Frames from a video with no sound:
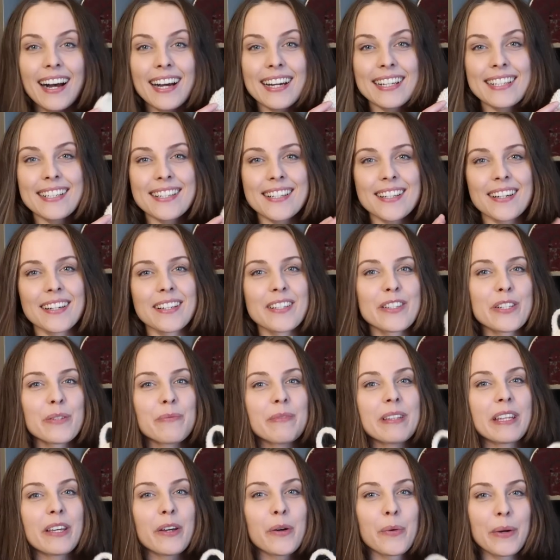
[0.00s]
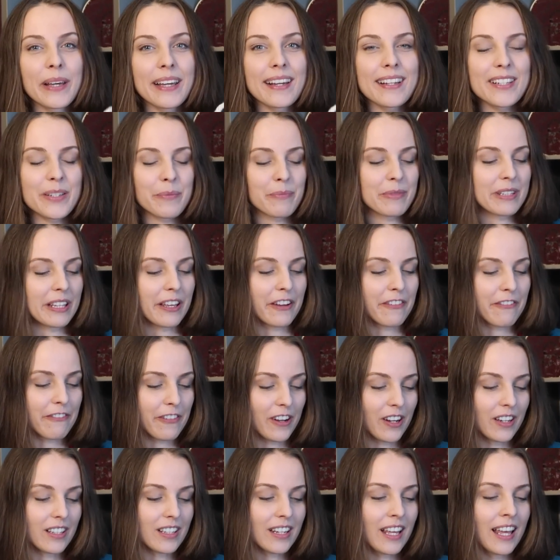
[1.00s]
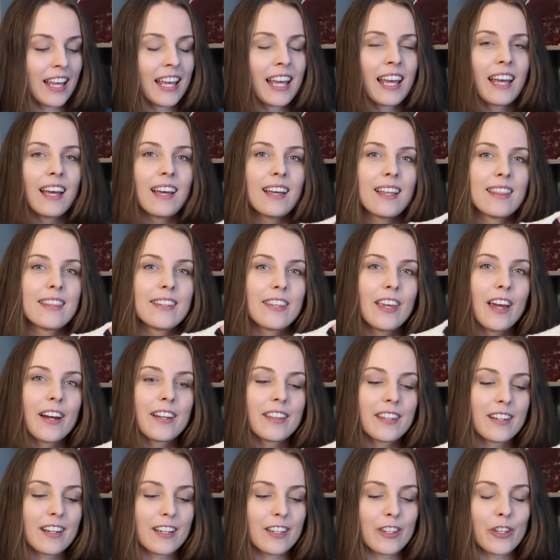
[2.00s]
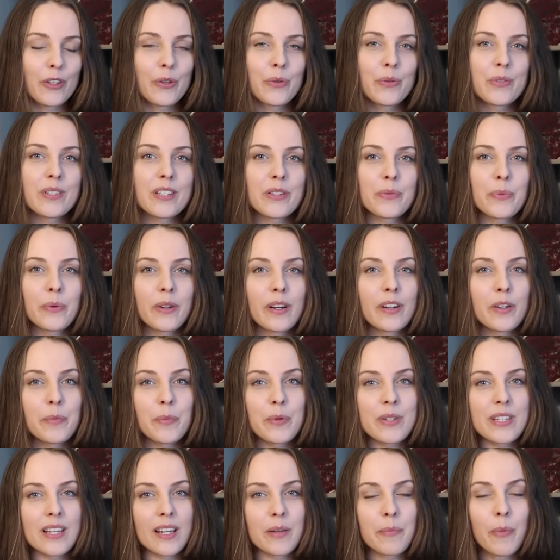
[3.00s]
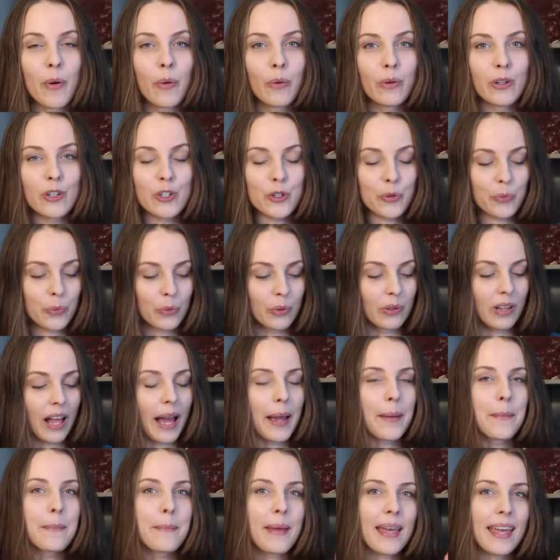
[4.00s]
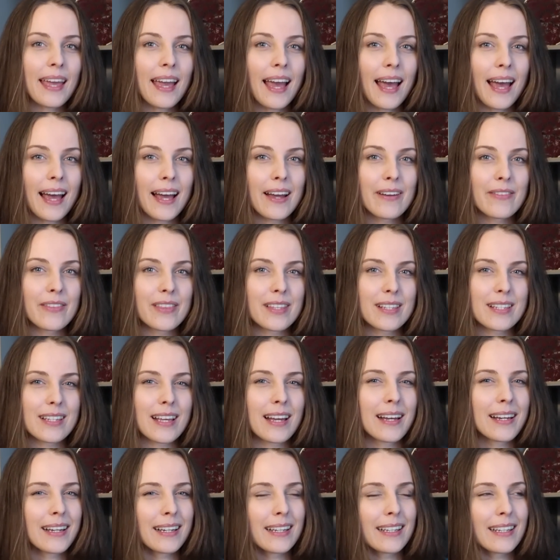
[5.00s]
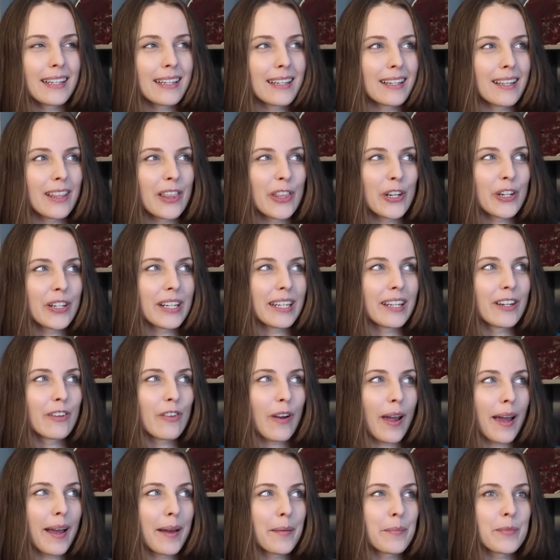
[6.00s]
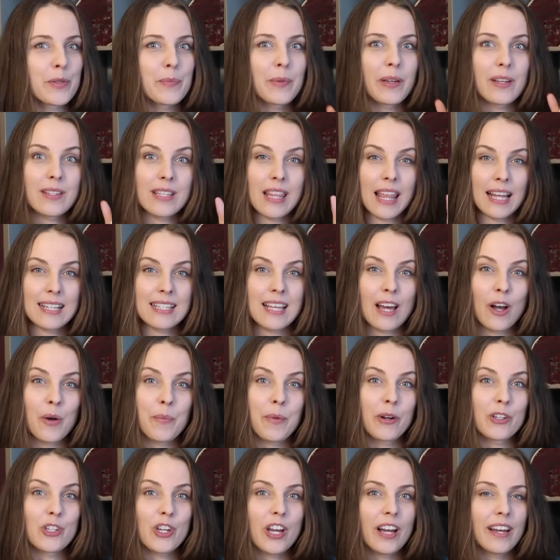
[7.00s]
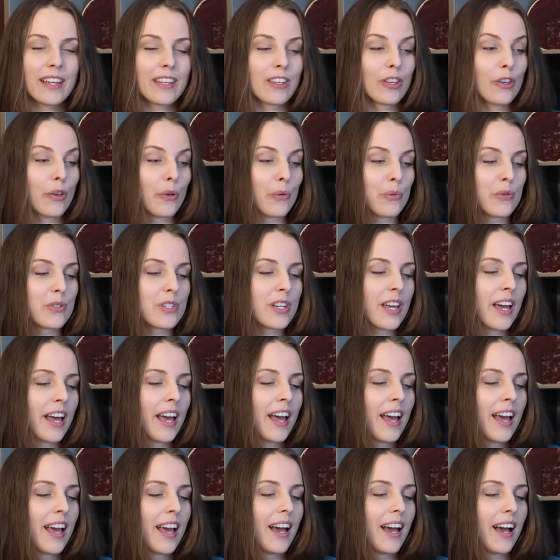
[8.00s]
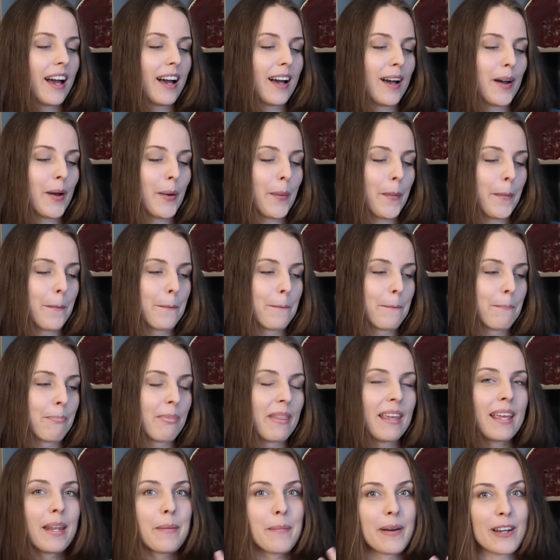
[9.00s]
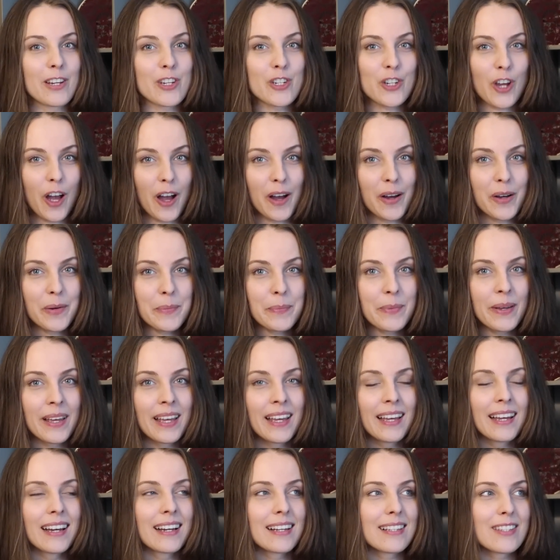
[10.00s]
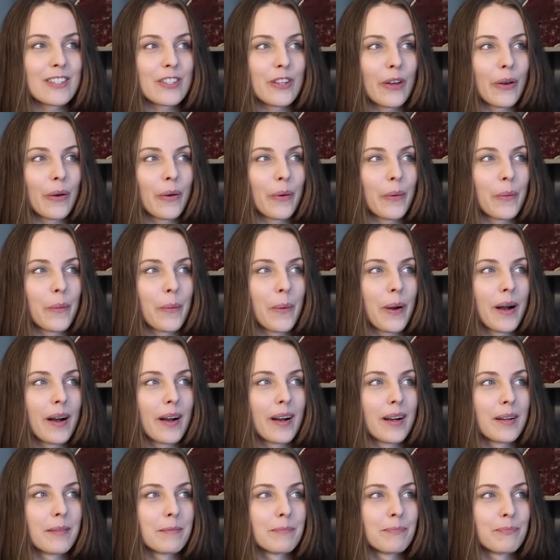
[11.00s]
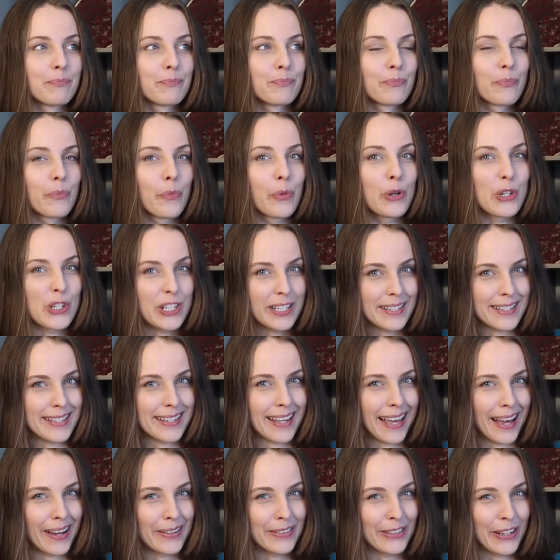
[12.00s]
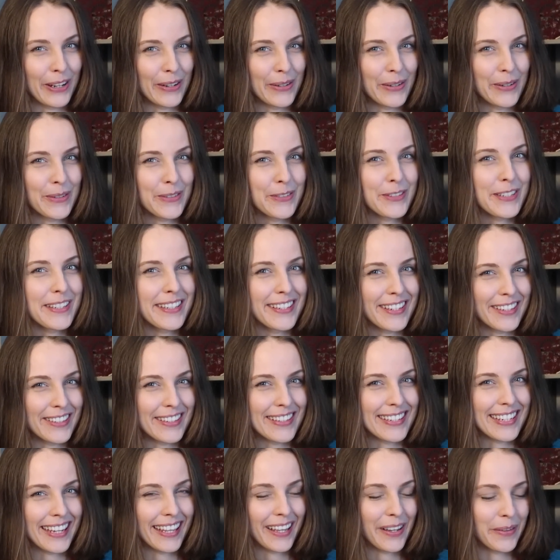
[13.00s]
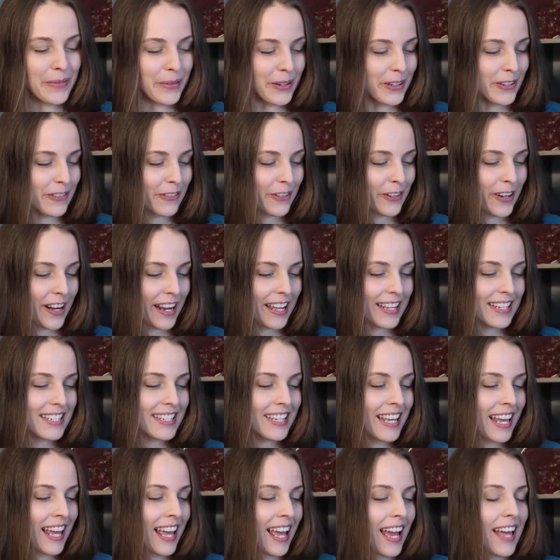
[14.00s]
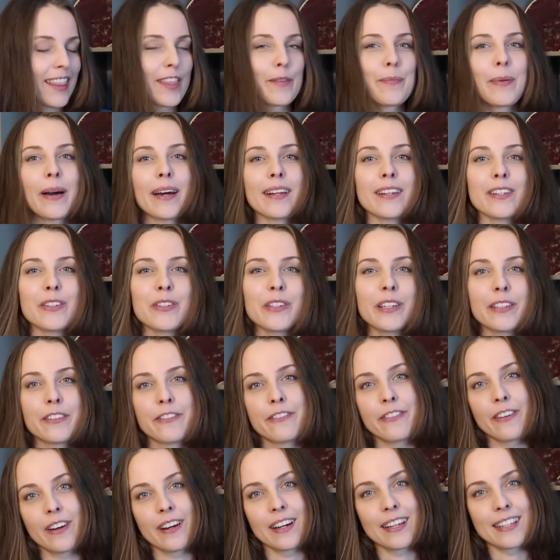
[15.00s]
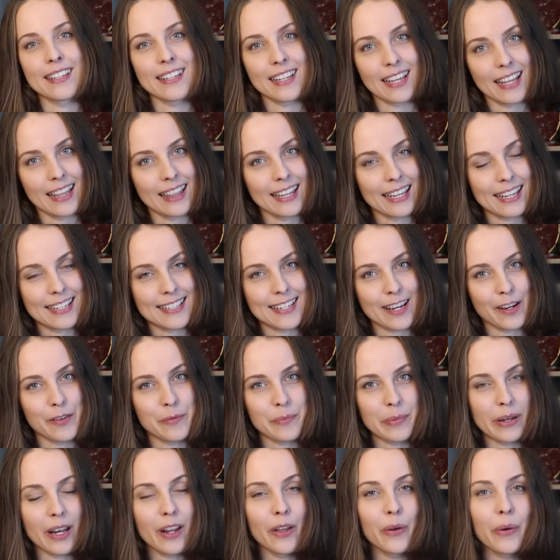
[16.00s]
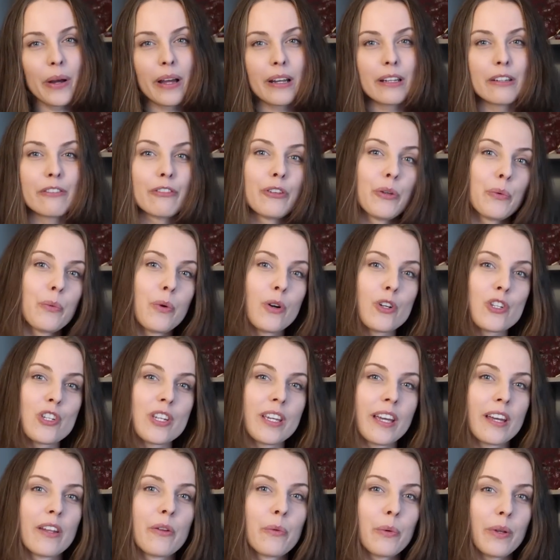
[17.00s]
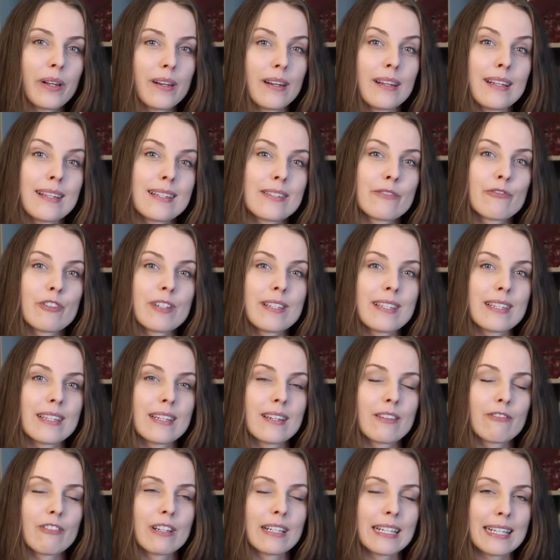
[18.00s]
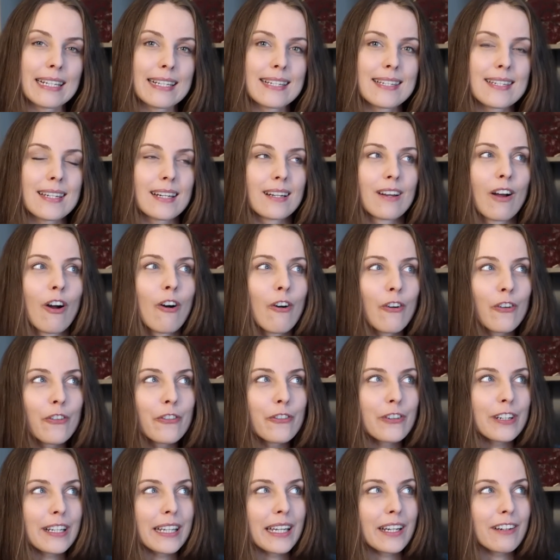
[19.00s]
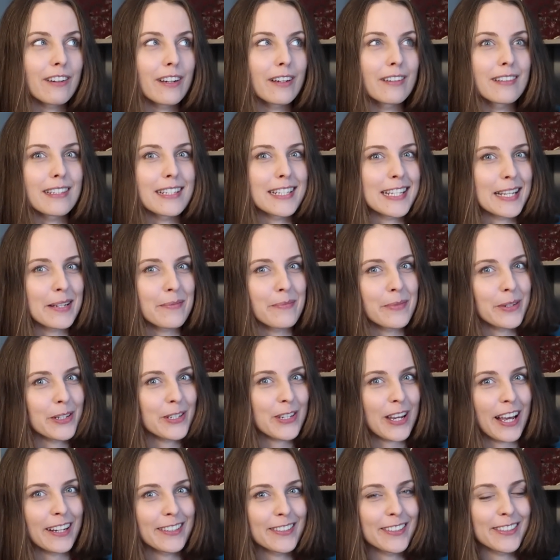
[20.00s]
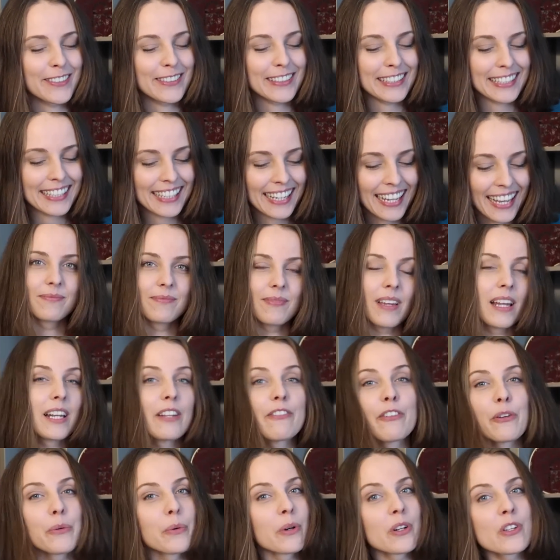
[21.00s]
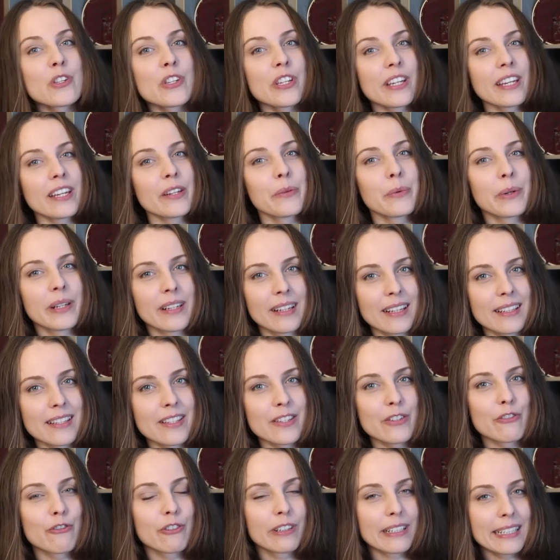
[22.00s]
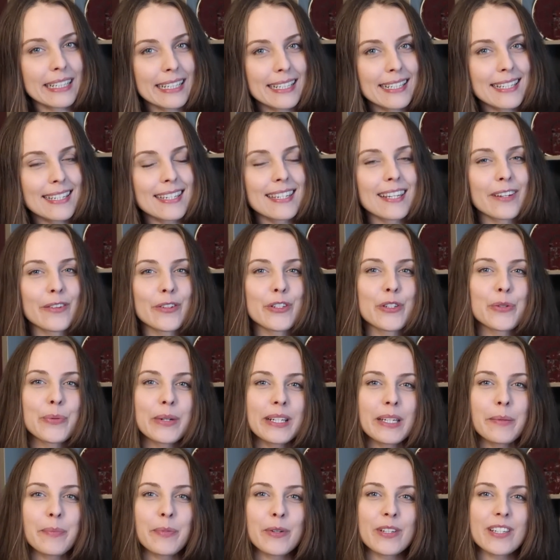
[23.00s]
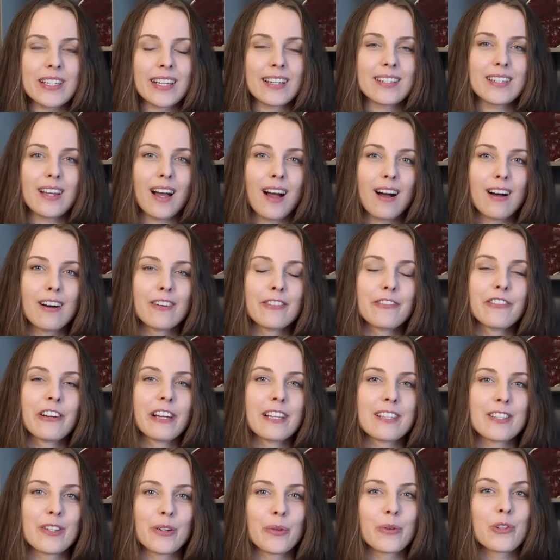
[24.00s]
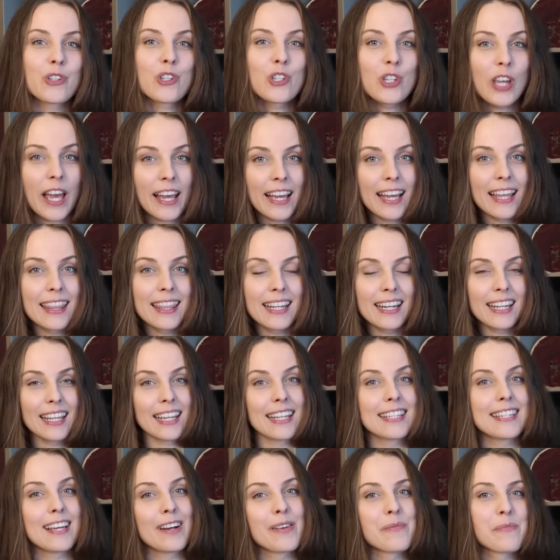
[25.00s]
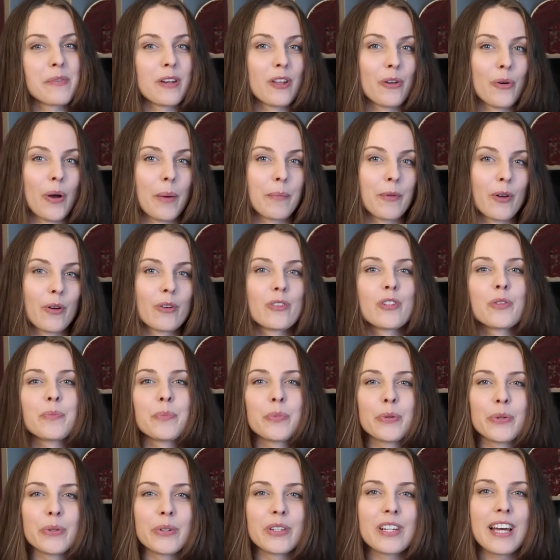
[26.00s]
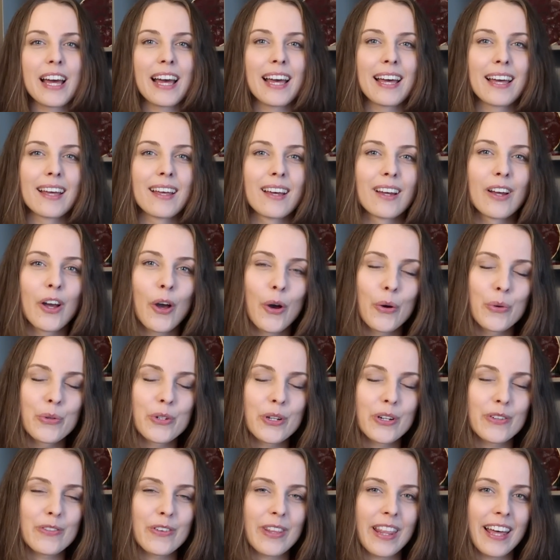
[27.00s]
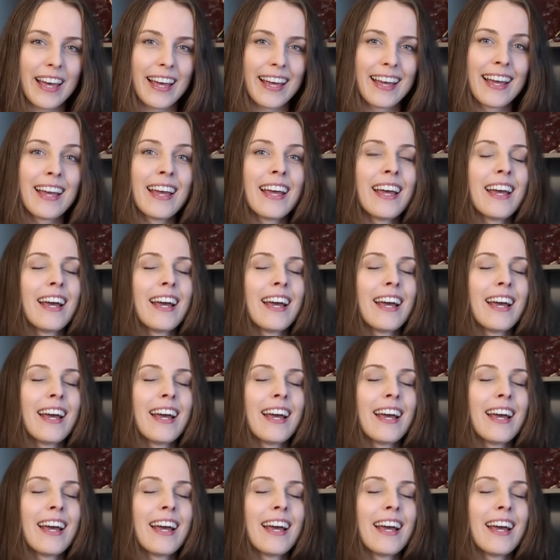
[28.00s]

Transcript: I designed something quick, something fun. Uh, the yarn that I use is 100% Polish wool. I may have this kind of 30 grams because that's how much I used um, in my shop. So um, we shall see how it goes. Don't take a word for it. The pattern you can find linked down below. And if you're watching it when it is re released and hopefully around December, January. And if you're watching it when it's released, there's 20% off. So check the link down below. I'm going to put a code over there.